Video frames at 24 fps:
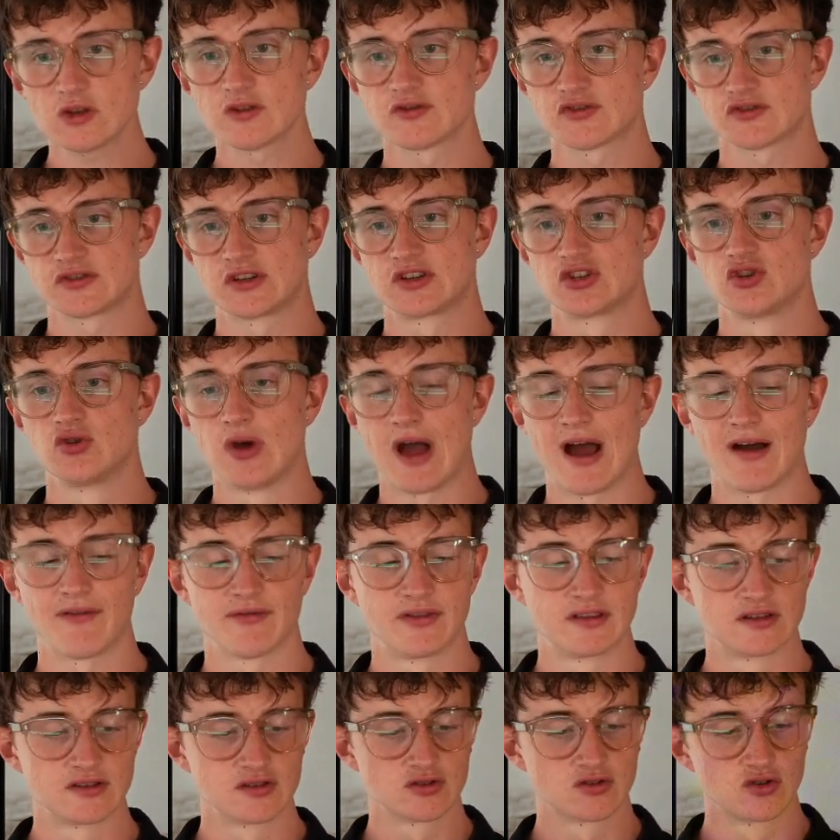so that you
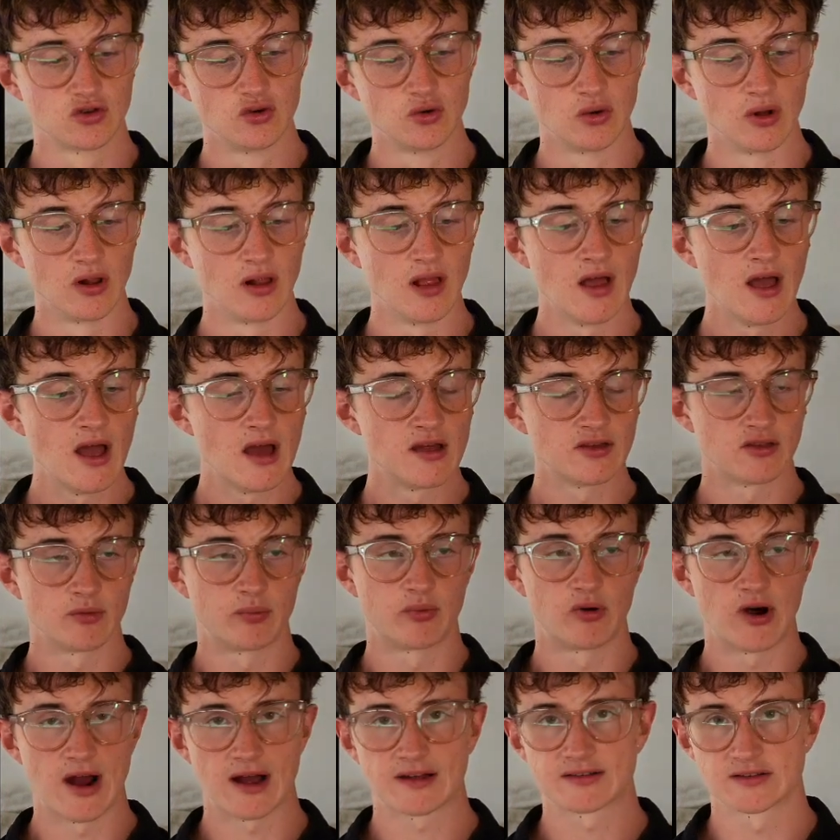have this tool to
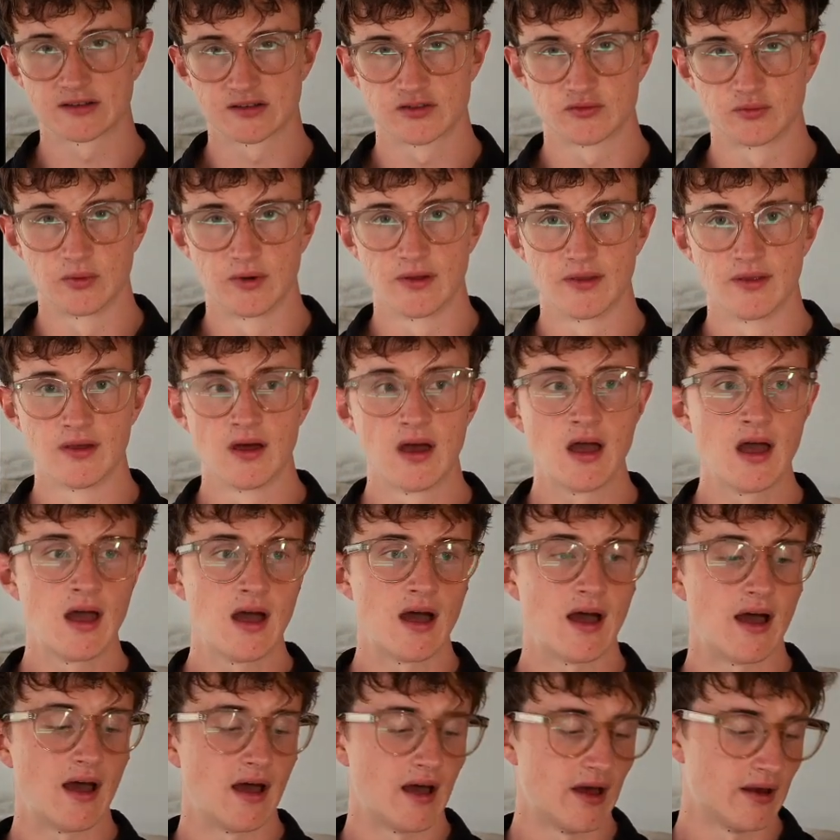practice with
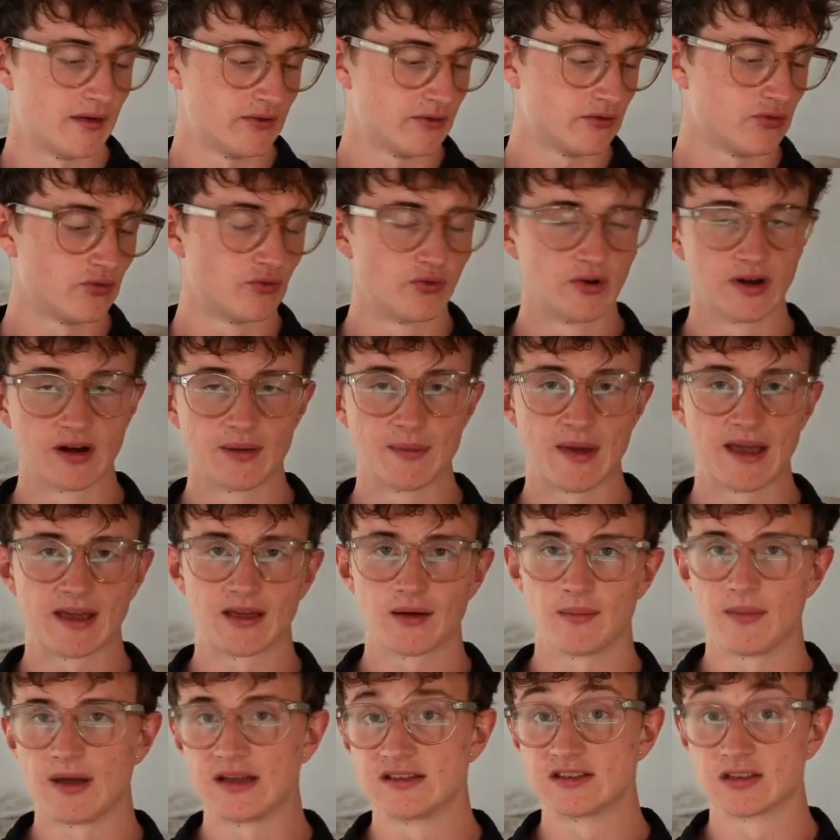and to really
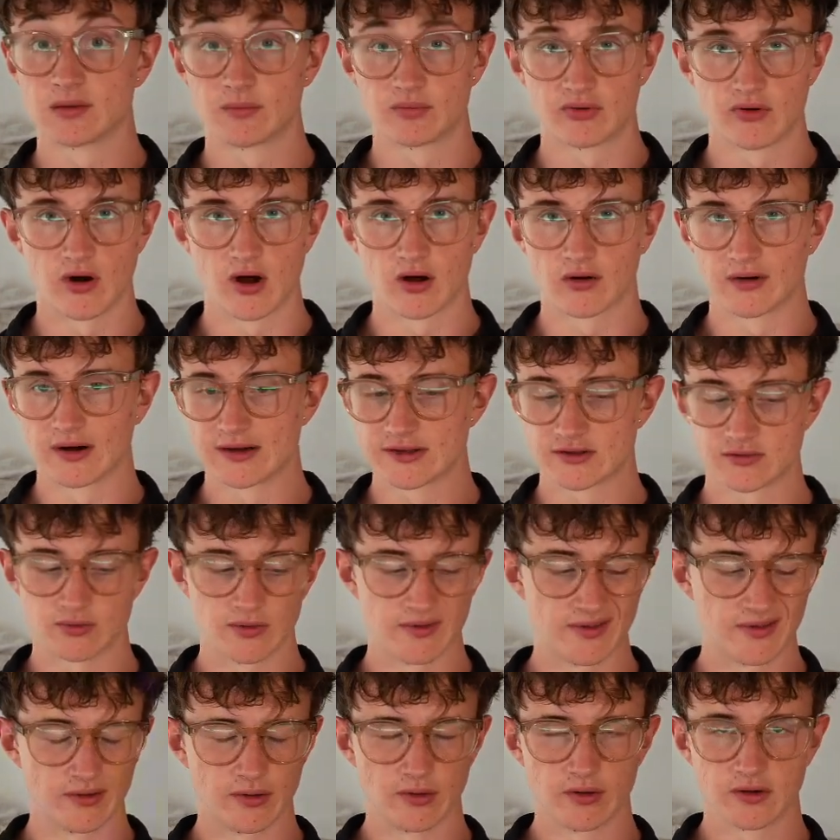make amazing progress
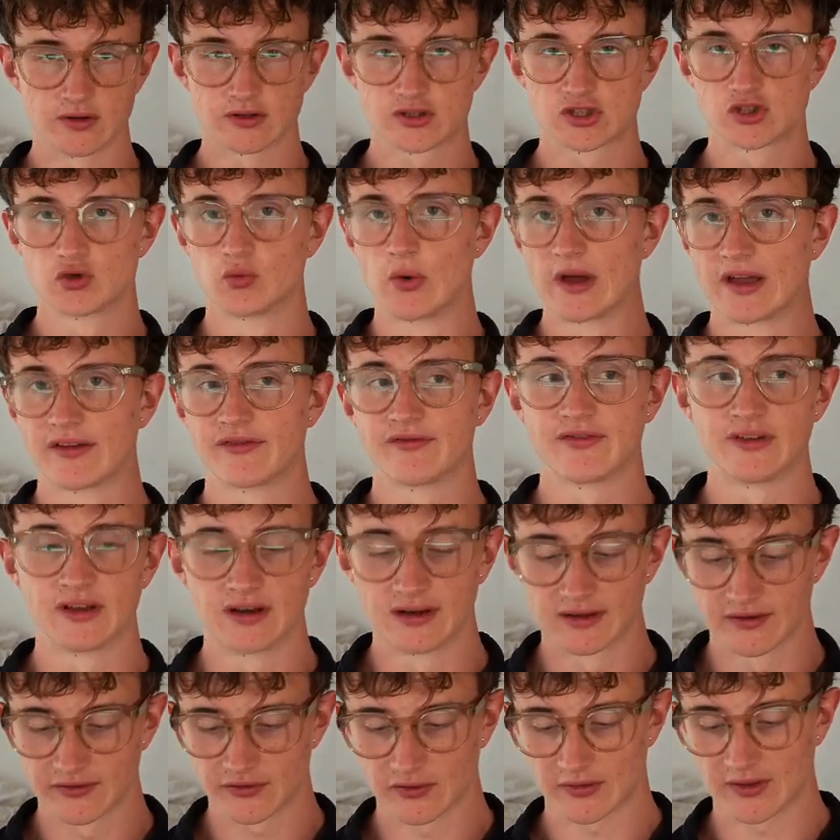with your swing
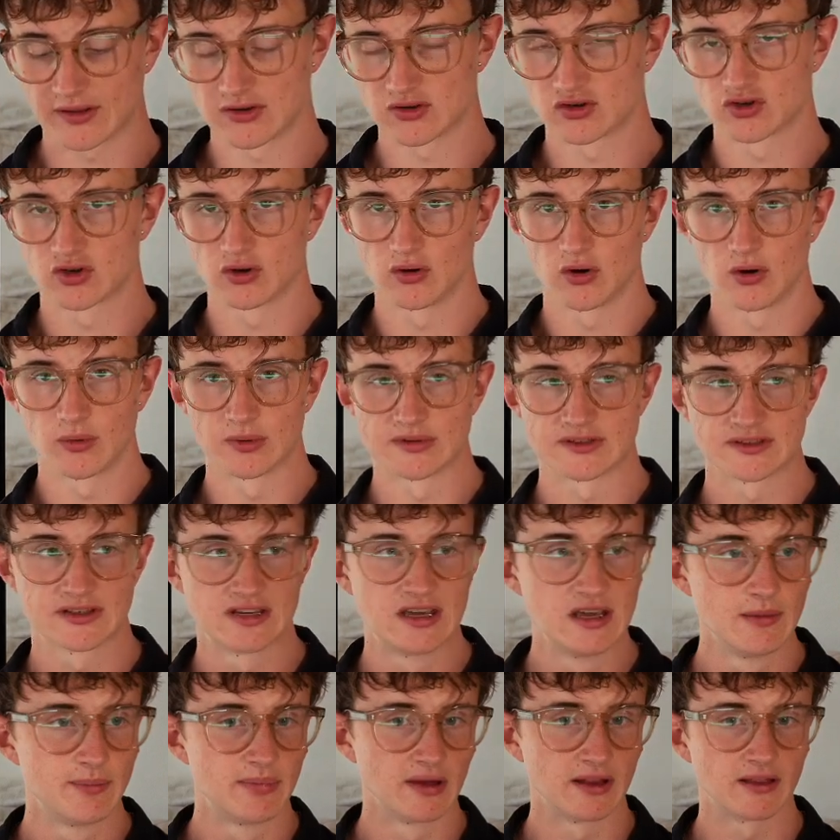feeling, so that you can always
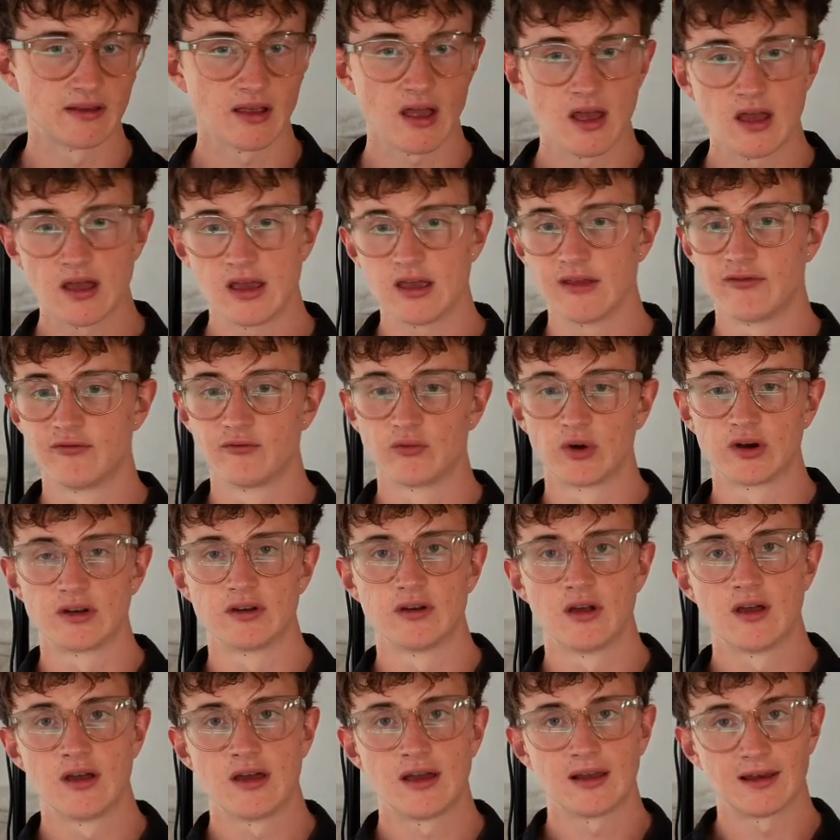keep it, even
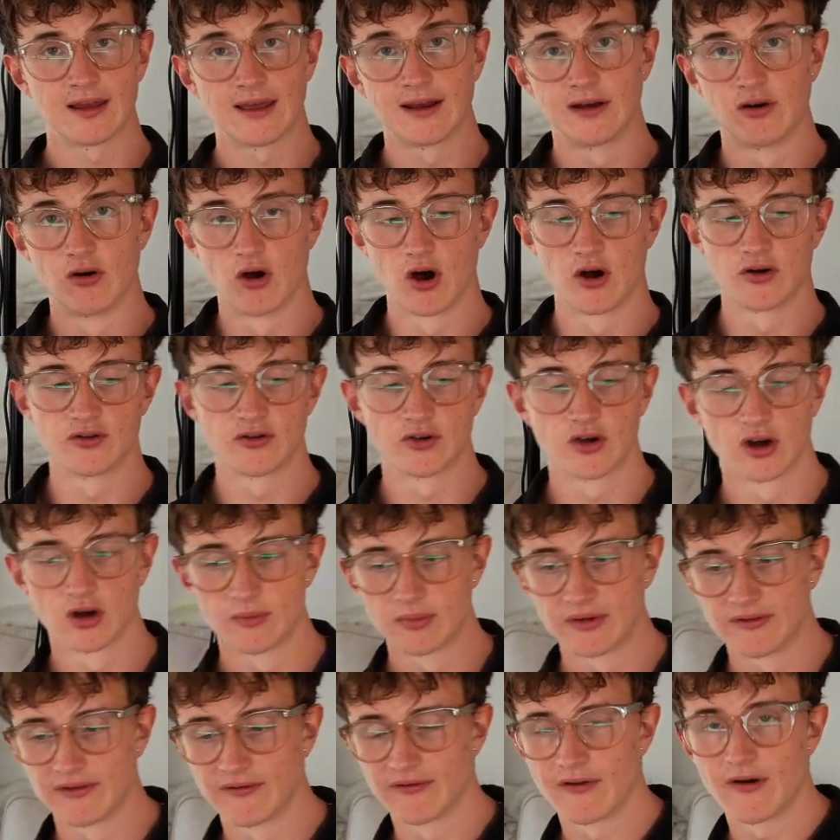when later on you're going
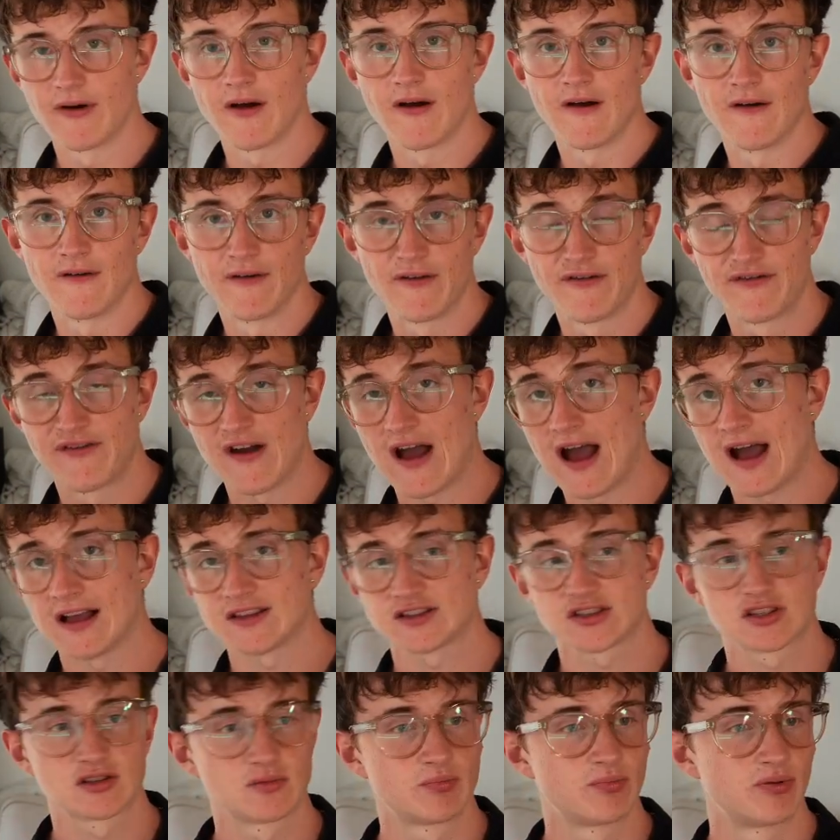to be a
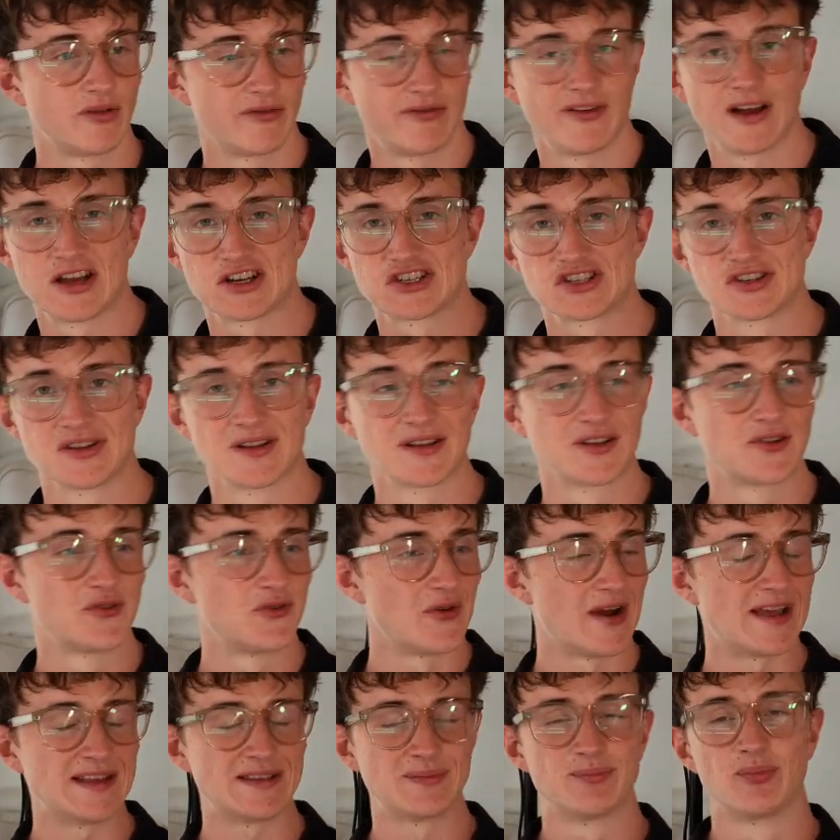fast, professional,
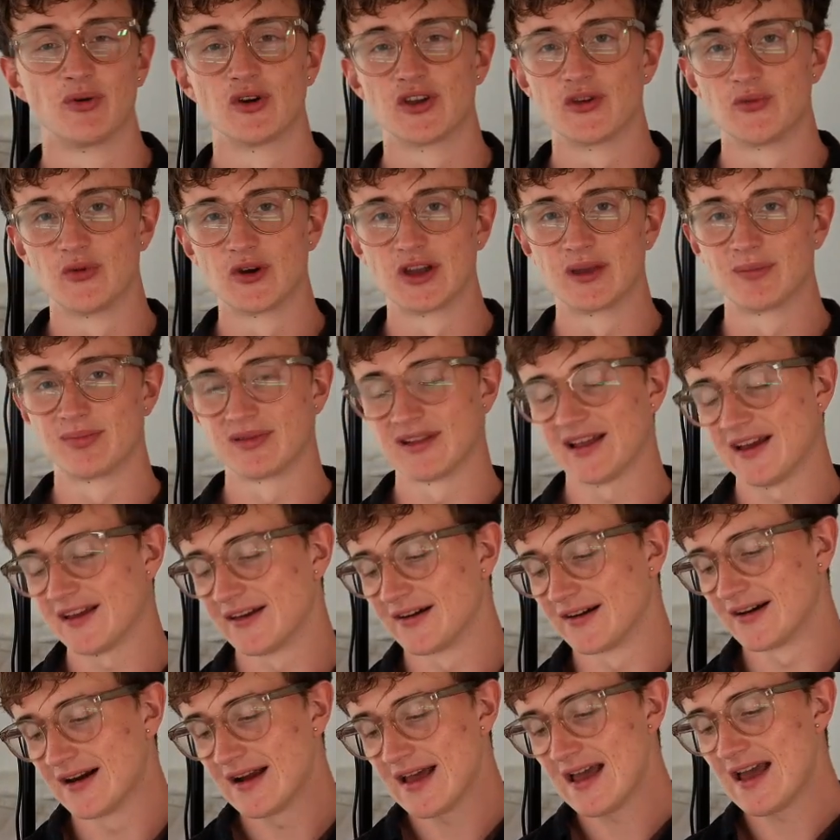great boogie woogie
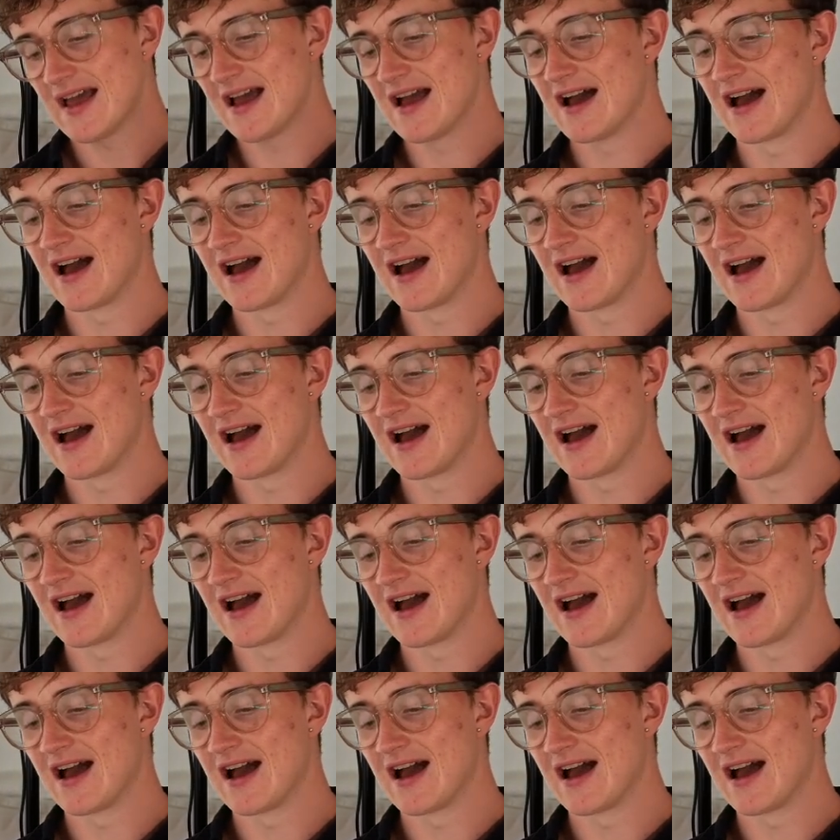player.